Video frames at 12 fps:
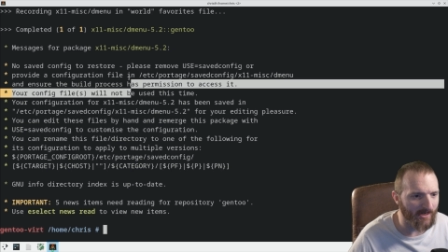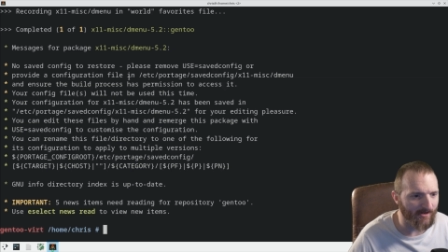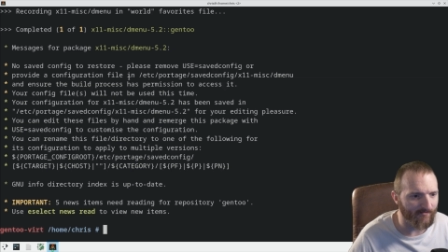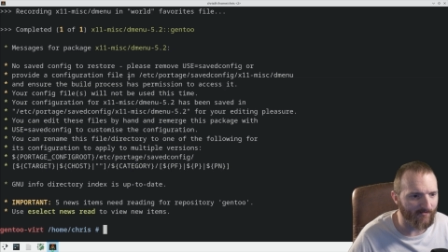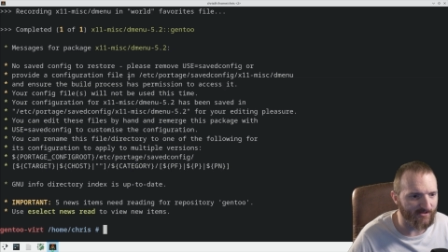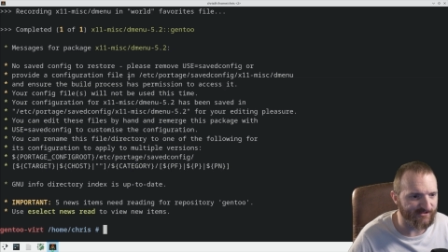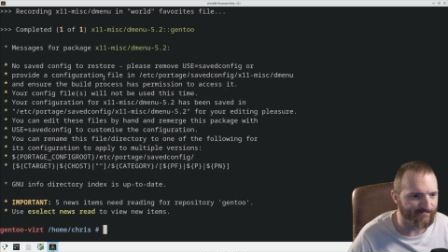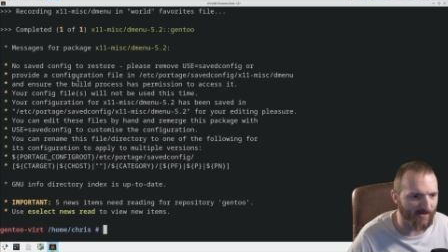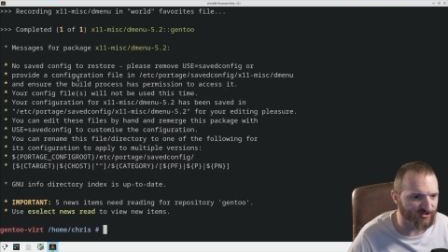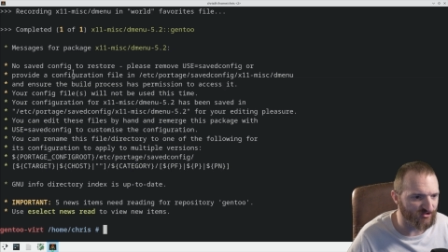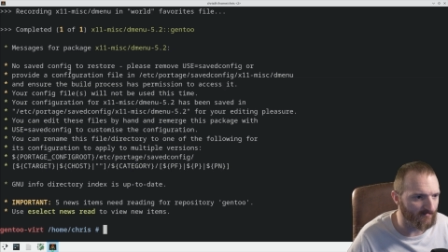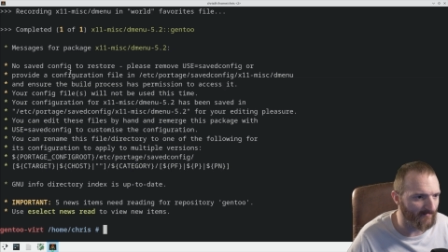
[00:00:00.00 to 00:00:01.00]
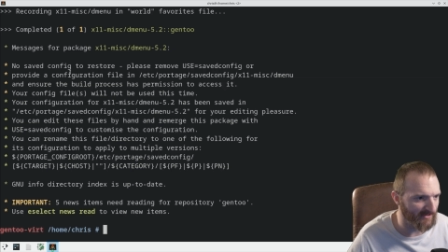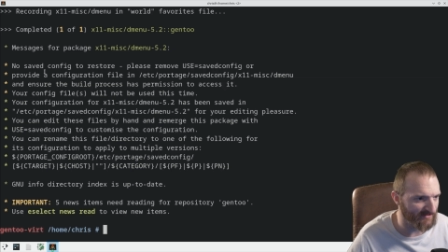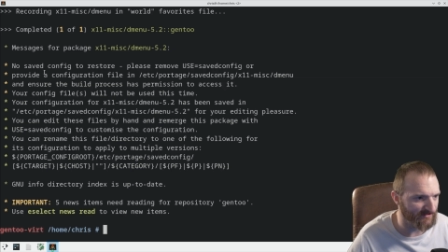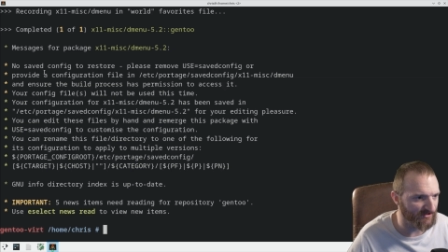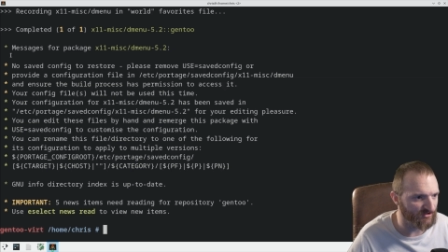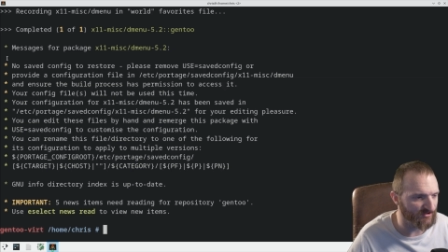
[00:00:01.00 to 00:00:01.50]
of a special
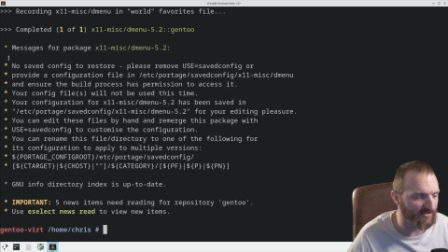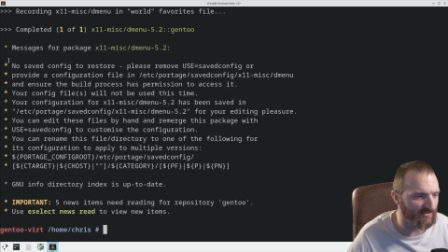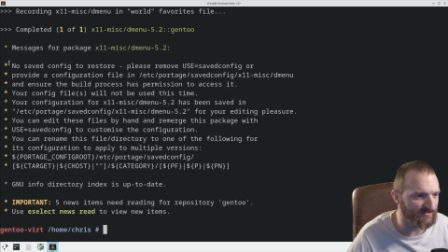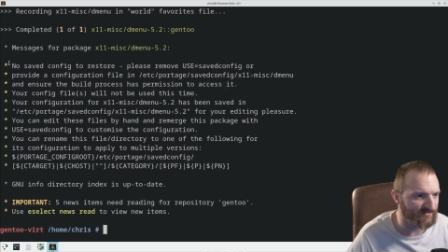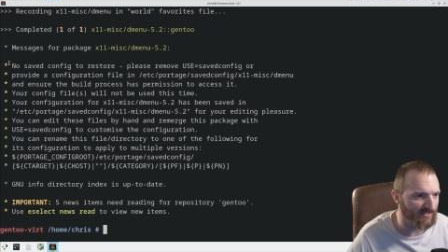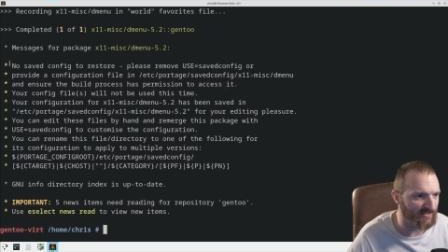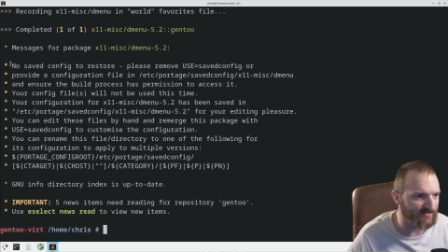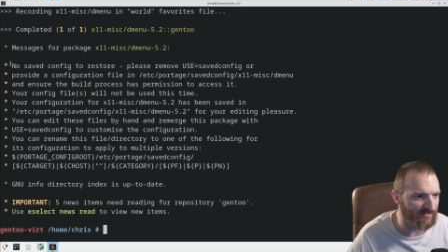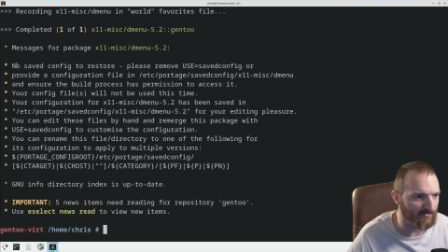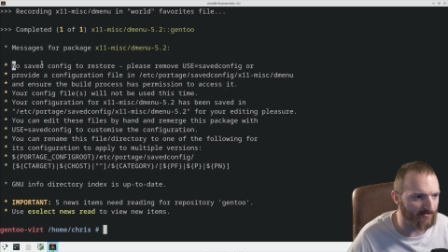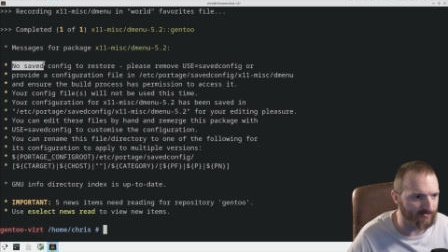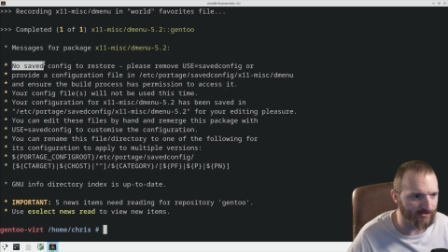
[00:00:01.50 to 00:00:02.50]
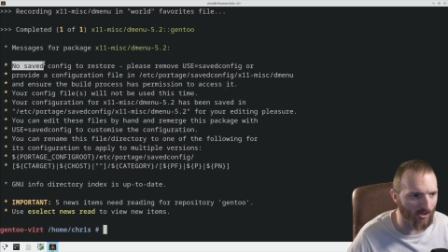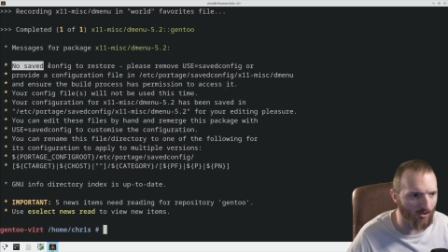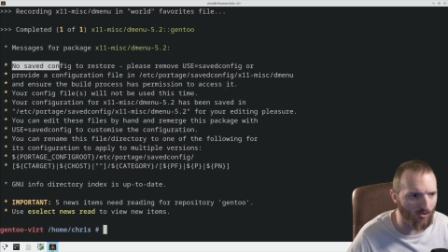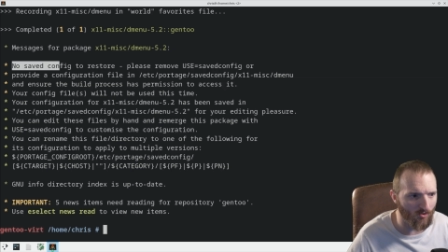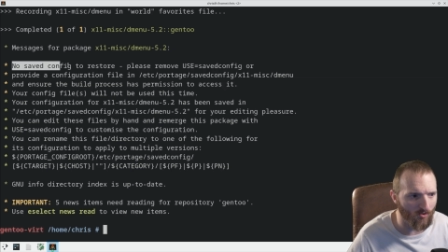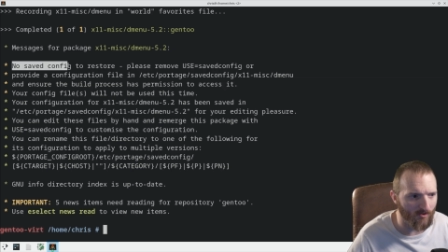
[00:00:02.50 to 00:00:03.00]
message. And it says,
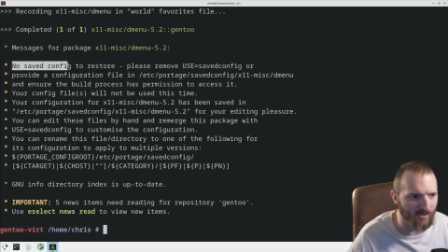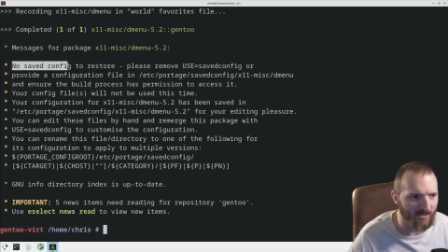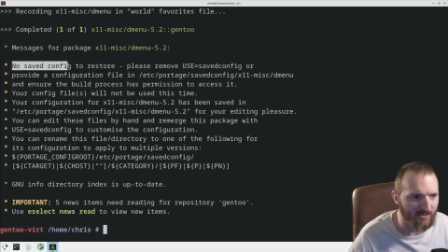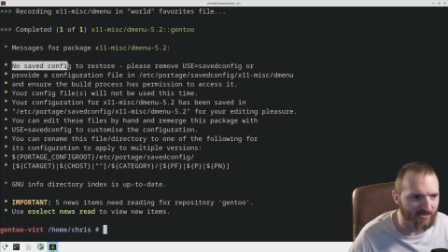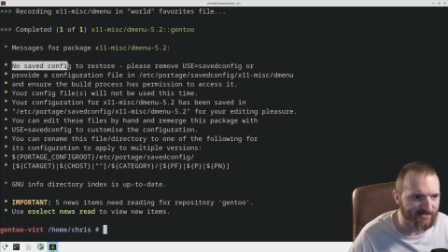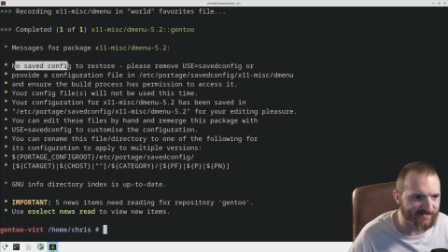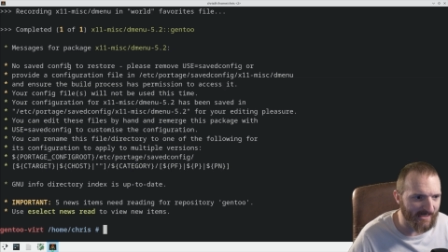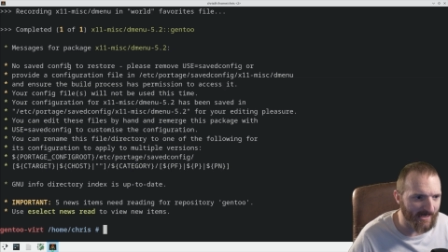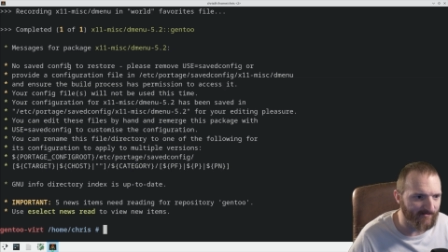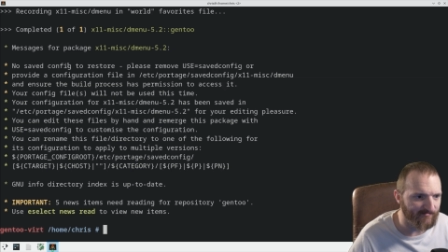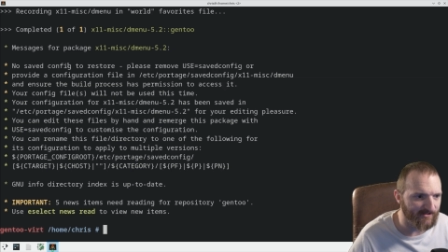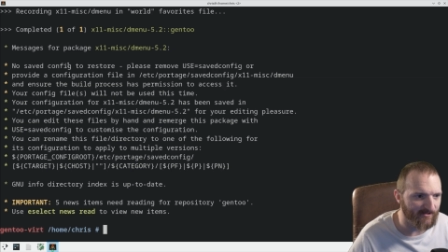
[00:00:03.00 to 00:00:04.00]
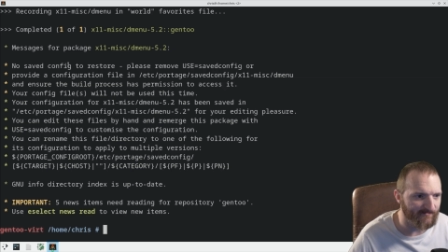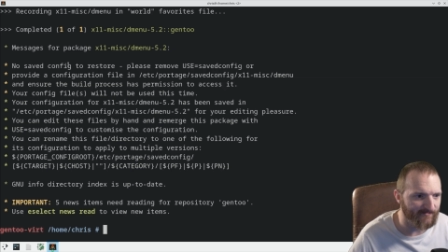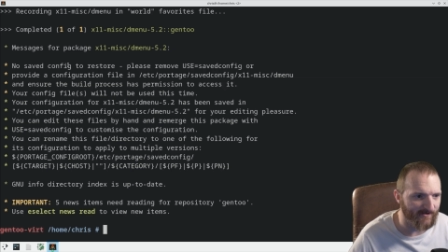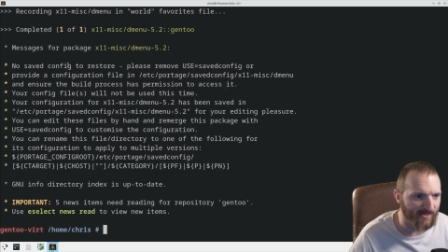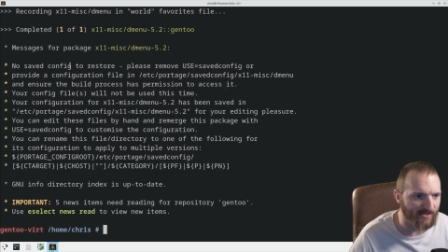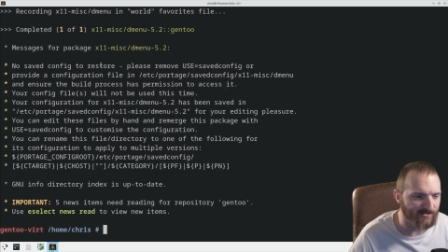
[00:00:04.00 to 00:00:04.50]
no saved
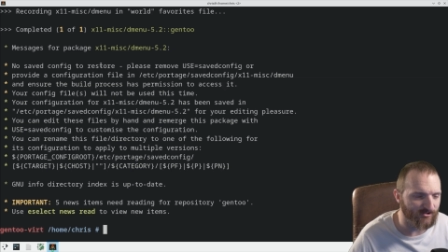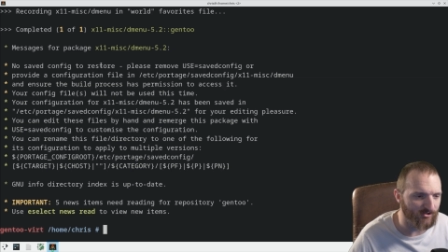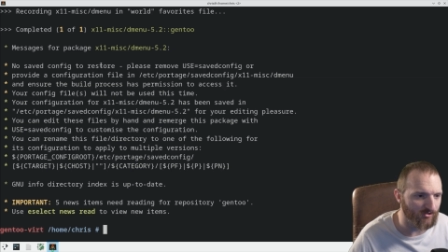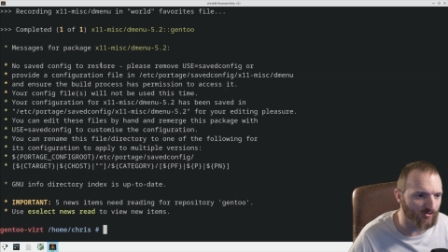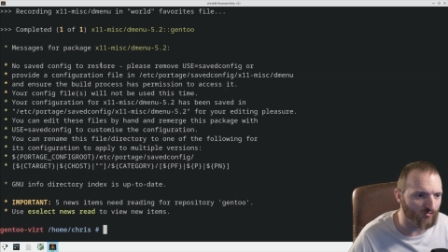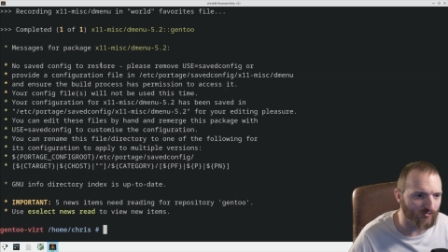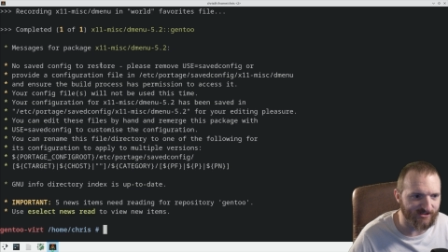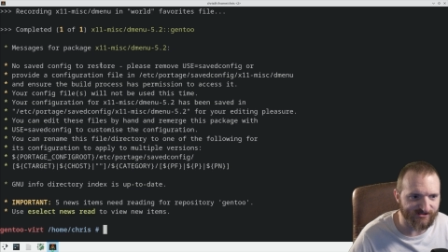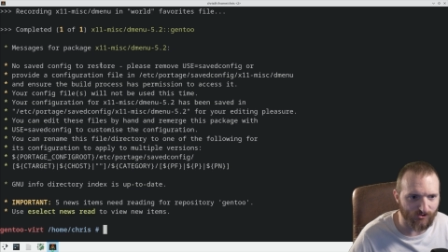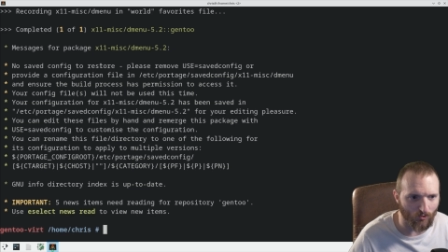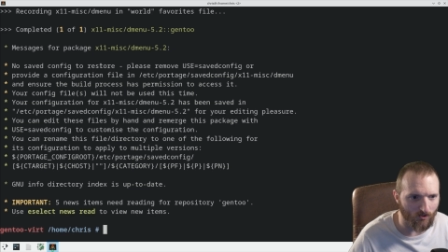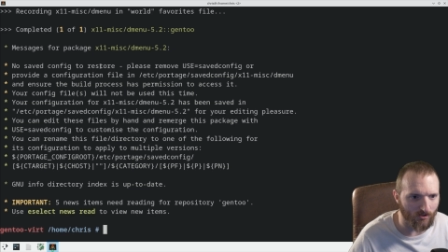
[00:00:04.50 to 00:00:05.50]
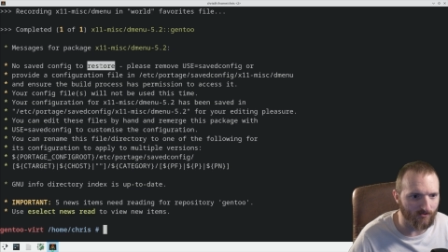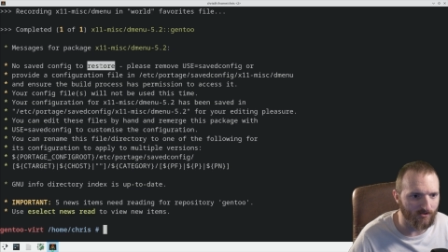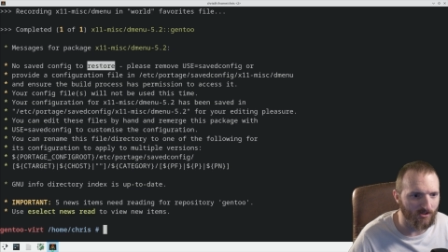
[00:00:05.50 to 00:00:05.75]
config to restore.